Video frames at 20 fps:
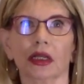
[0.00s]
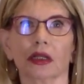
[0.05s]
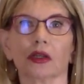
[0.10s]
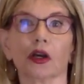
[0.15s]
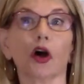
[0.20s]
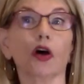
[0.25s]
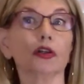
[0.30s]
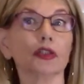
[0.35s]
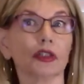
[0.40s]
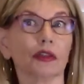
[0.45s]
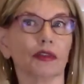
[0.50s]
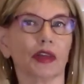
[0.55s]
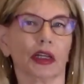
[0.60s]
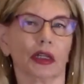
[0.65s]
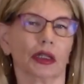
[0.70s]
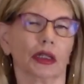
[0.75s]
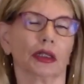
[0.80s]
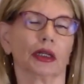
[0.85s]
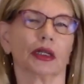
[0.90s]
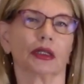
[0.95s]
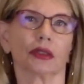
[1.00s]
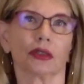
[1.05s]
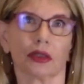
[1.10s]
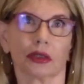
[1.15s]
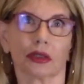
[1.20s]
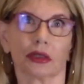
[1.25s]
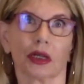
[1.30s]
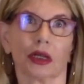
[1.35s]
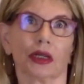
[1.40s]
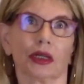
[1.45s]
cultivating and
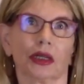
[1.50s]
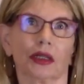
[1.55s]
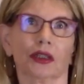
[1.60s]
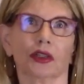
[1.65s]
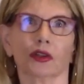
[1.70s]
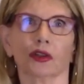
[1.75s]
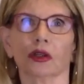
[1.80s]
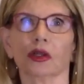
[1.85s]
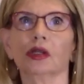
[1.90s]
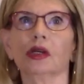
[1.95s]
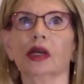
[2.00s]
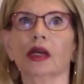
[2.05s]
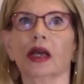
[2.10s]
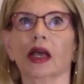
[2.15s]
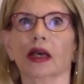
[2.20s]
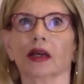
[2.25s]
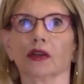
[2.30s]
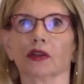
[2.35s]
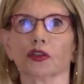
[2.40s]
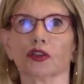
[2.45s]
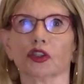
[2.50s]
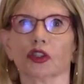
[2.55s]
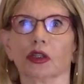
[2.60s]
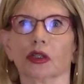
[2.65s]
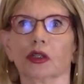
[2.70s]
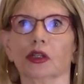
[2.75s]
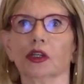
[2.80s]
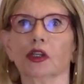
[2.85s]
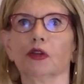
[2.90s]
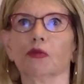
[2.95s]
sustaining your energy.